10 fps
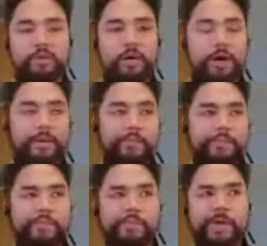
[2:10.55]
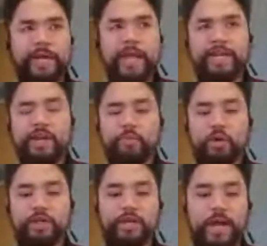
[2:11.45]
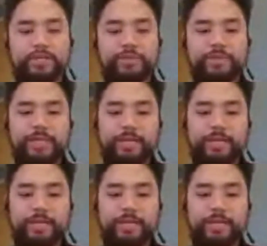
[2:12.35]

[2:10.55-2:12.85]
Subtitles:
And I ended up working actually in